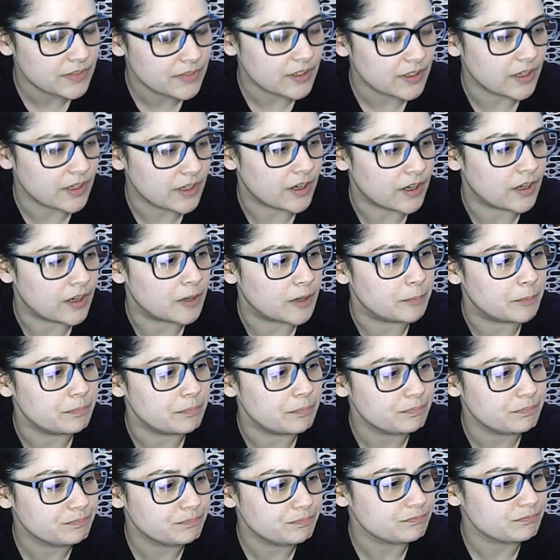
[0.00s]

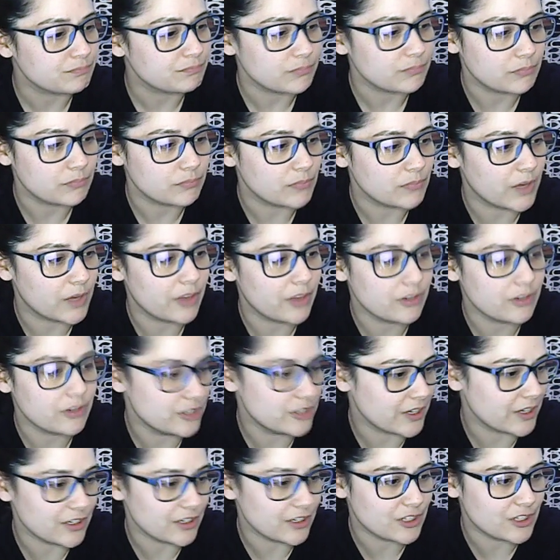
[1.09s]
Other
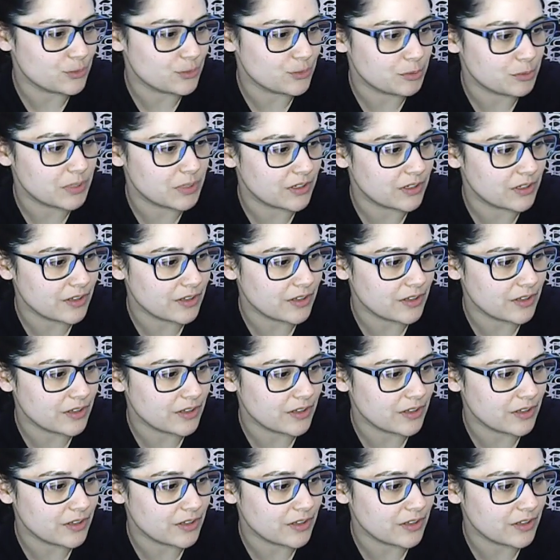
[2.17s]
techniques would be to,